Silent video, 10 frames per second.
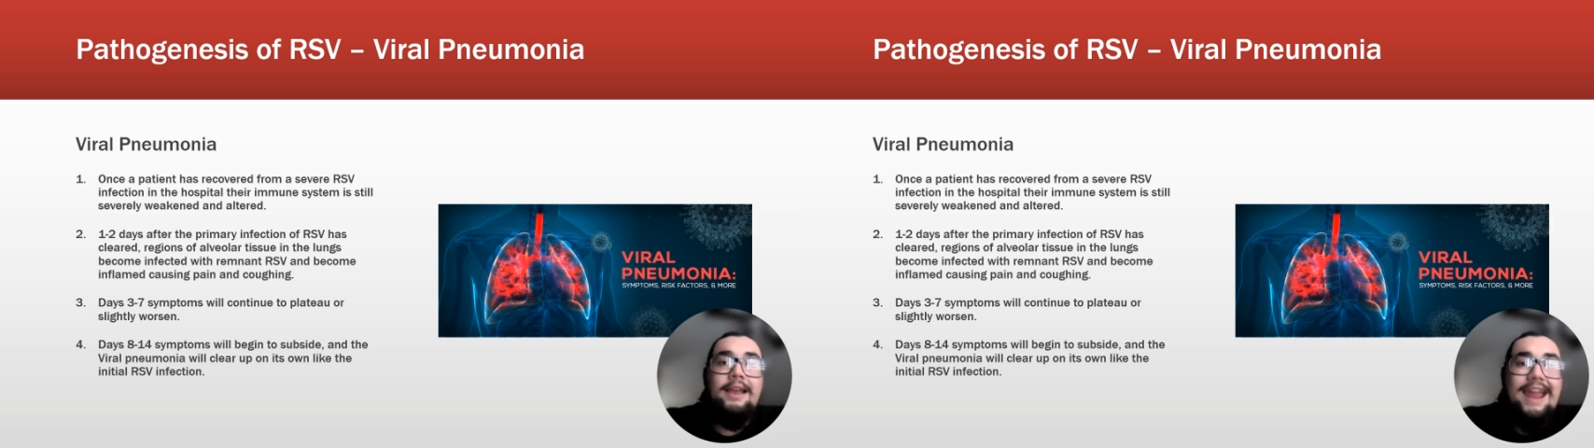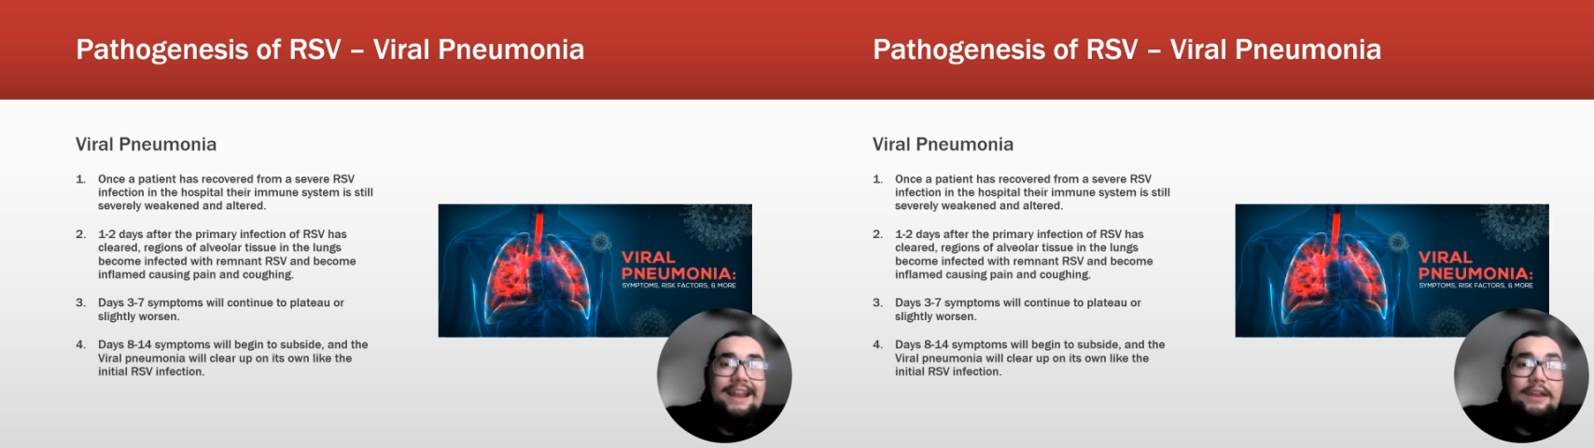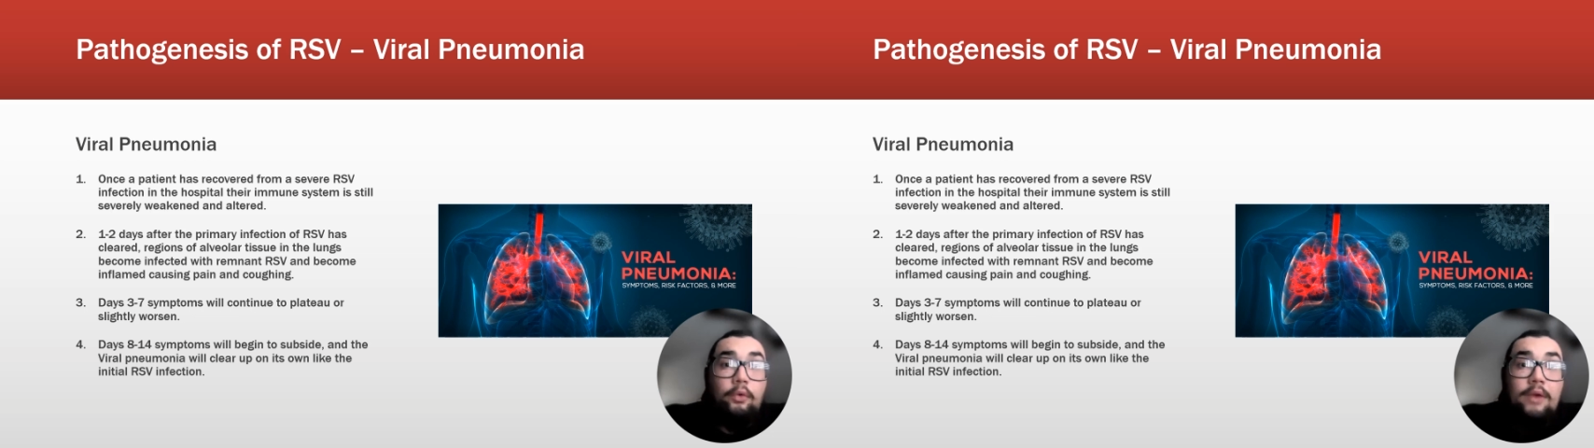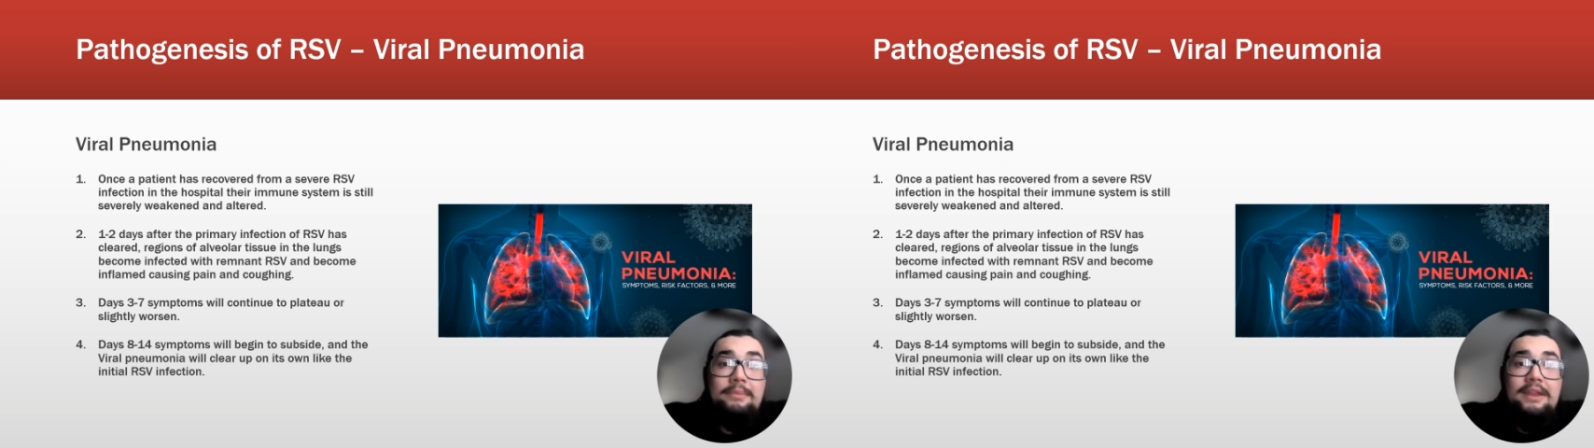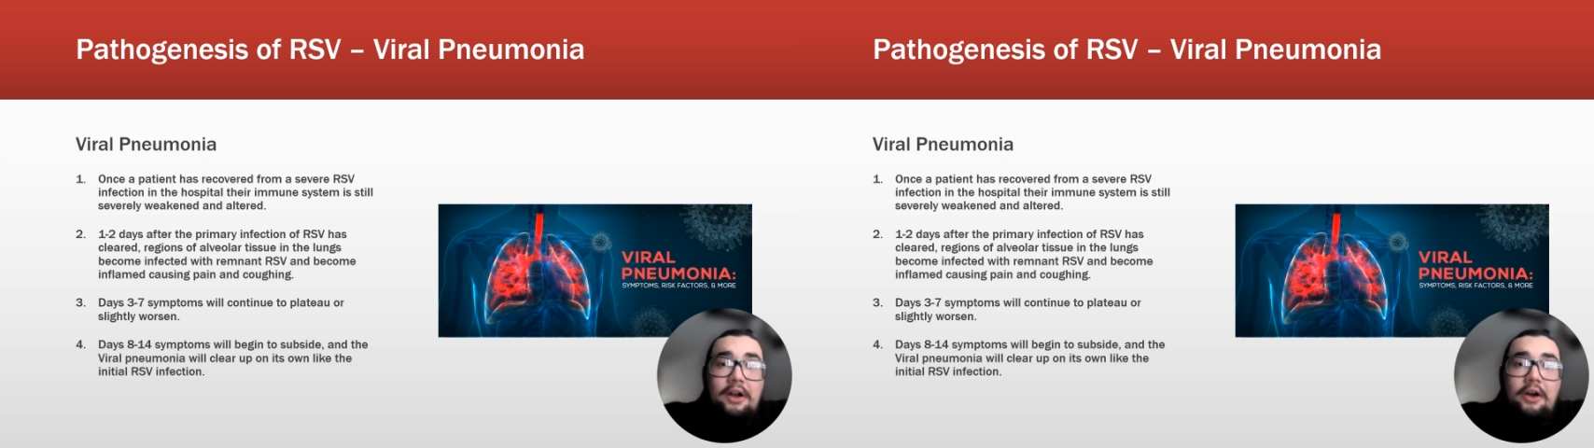any
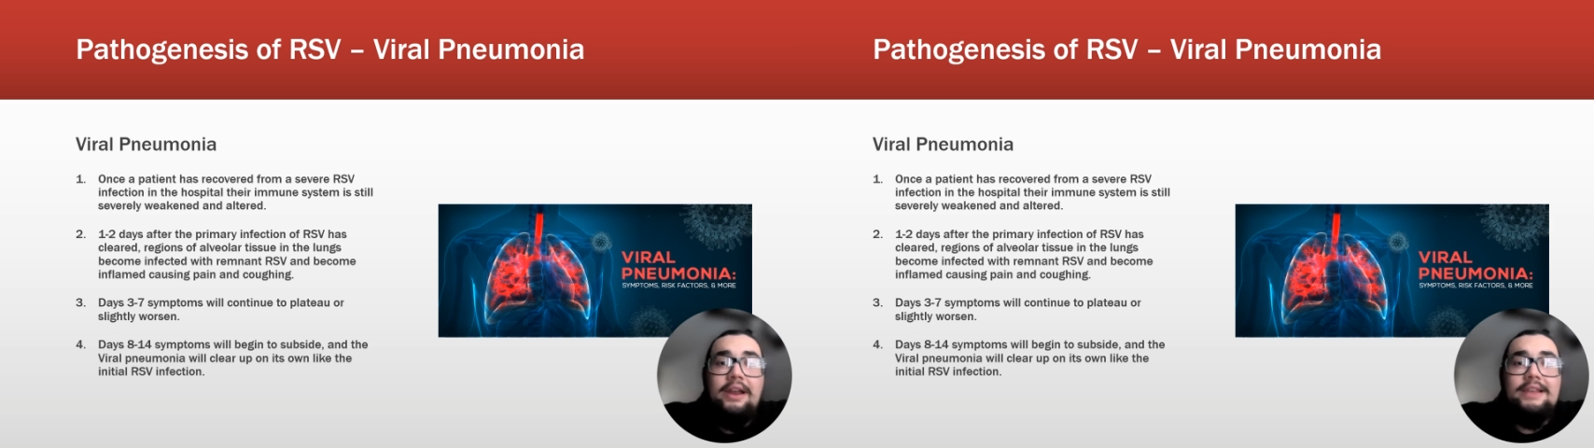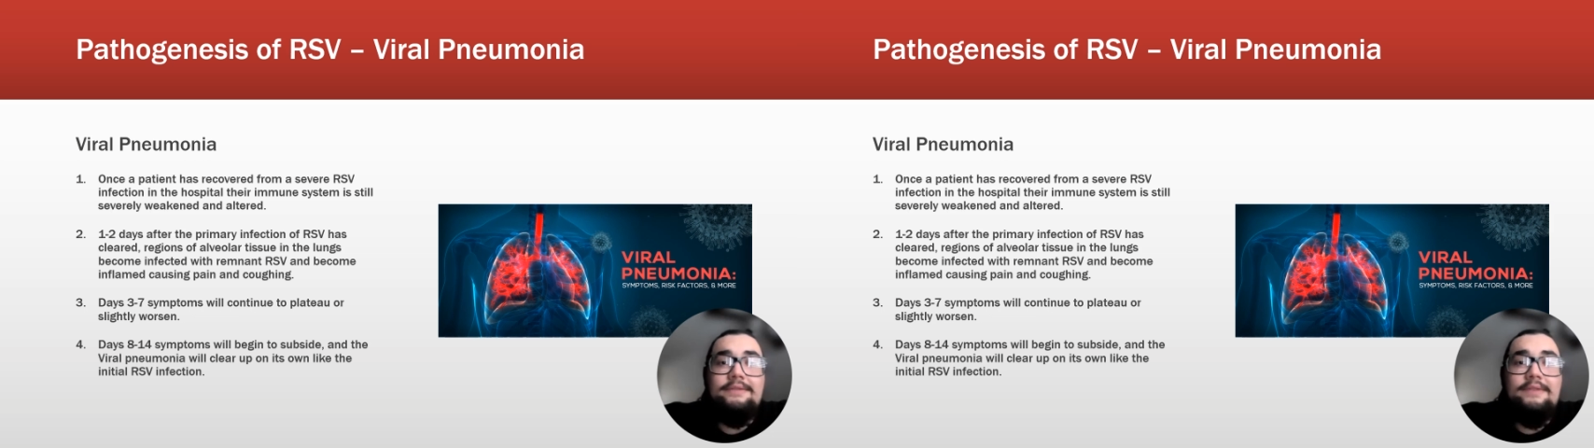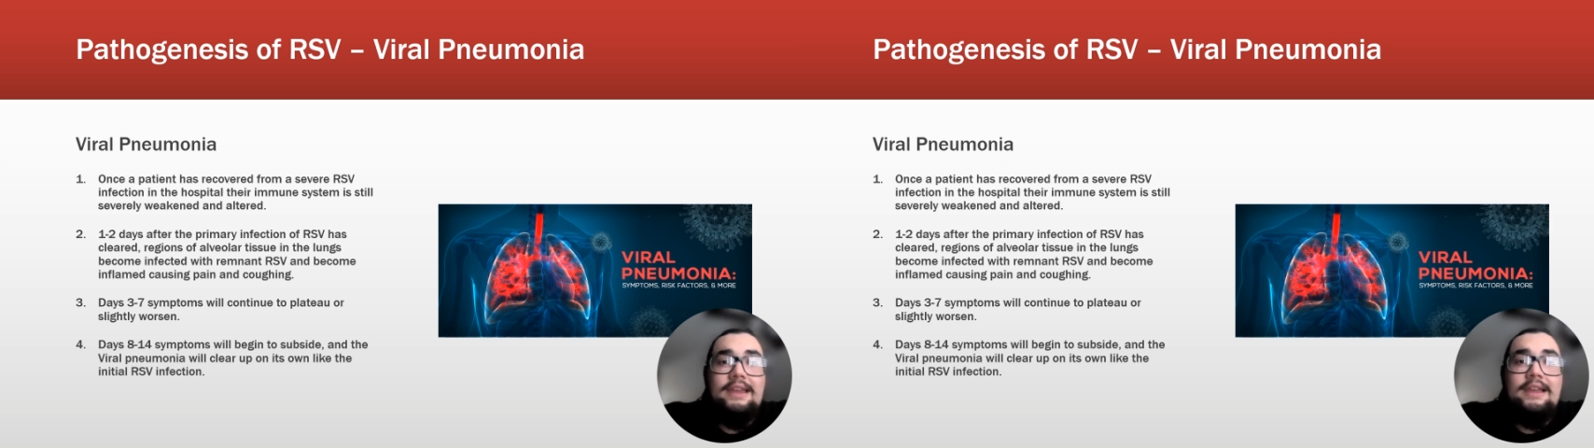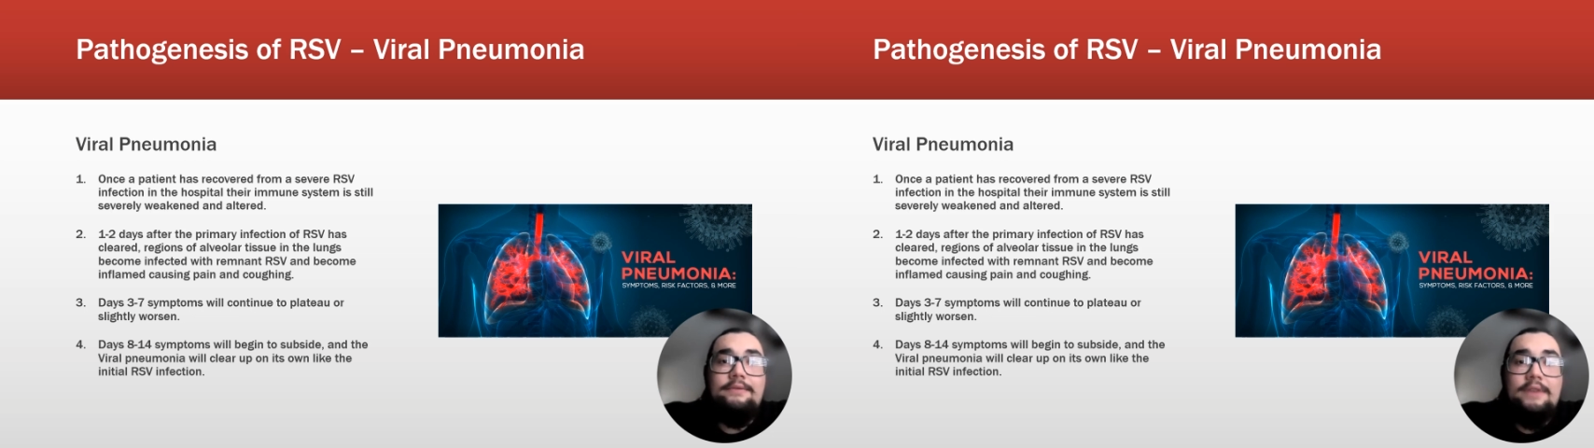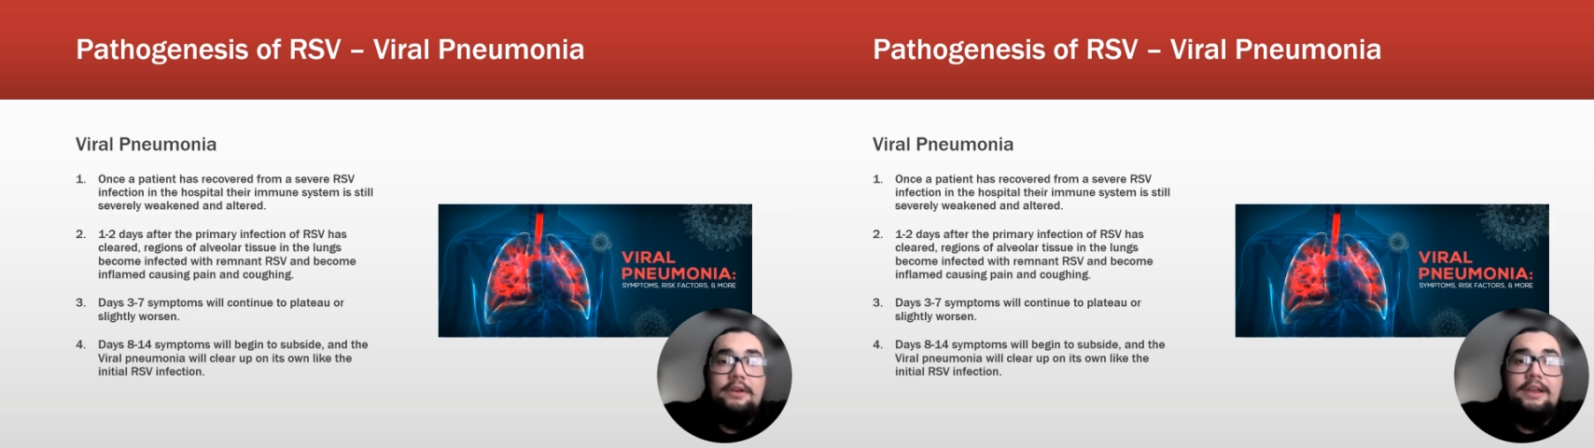remnant RSV
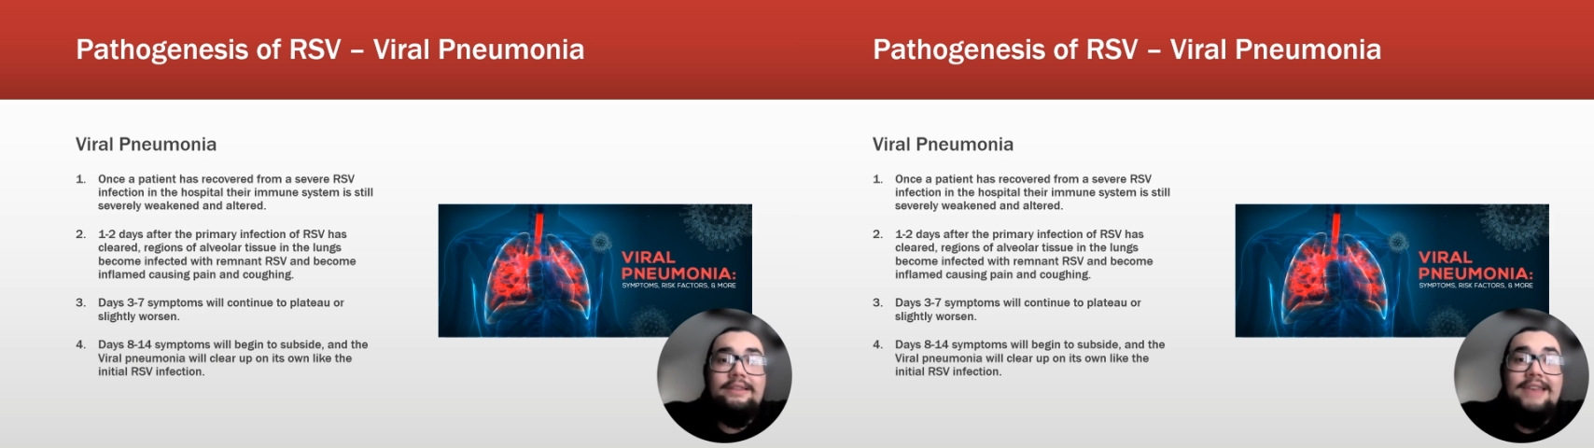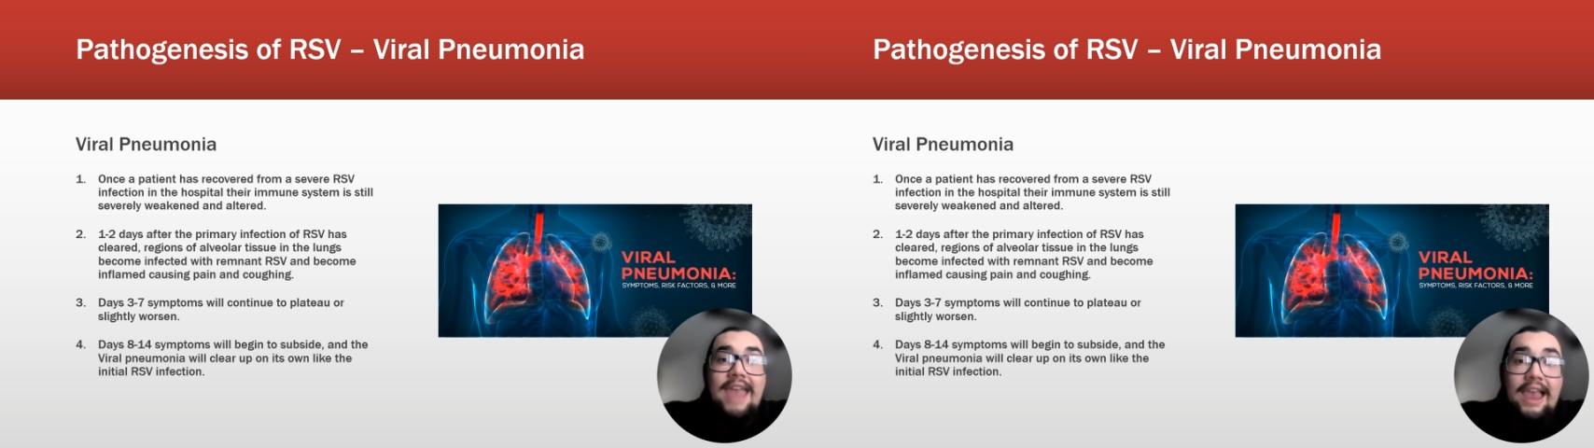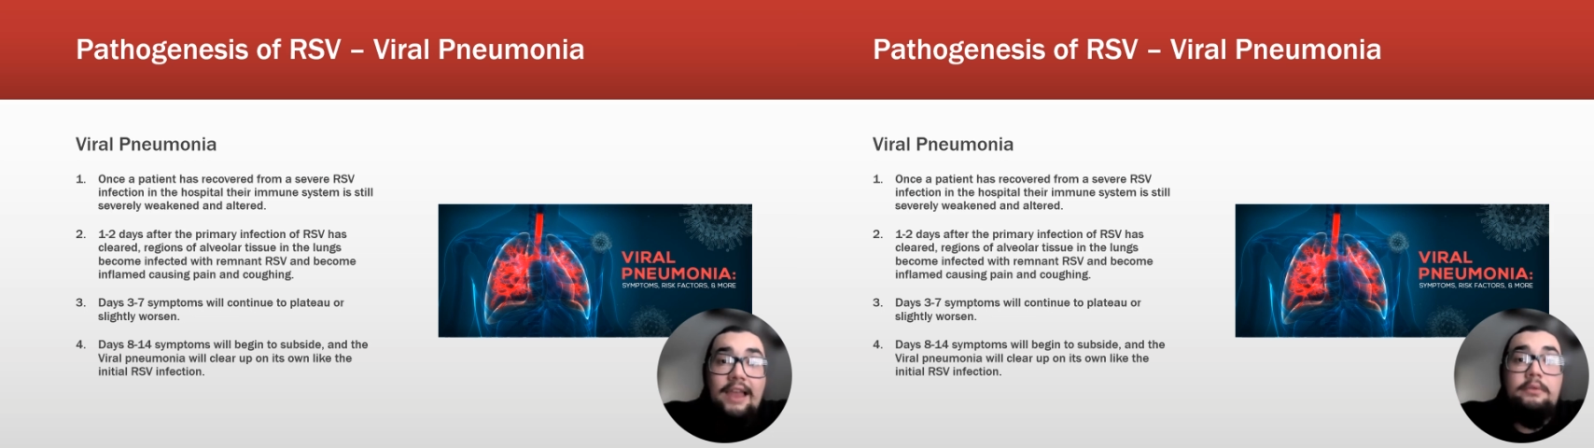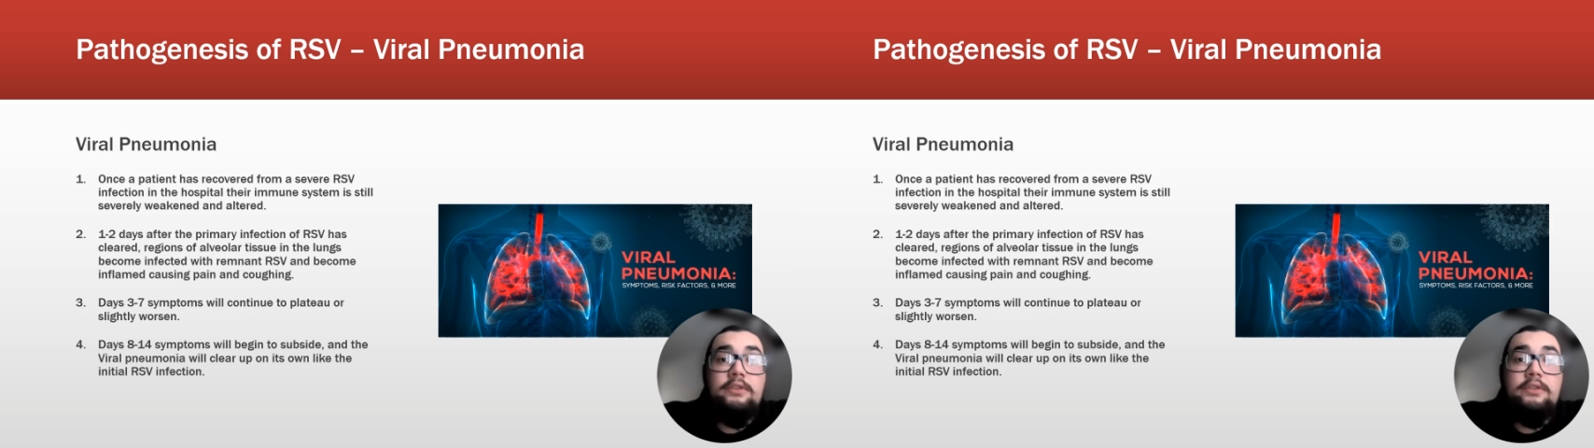virions can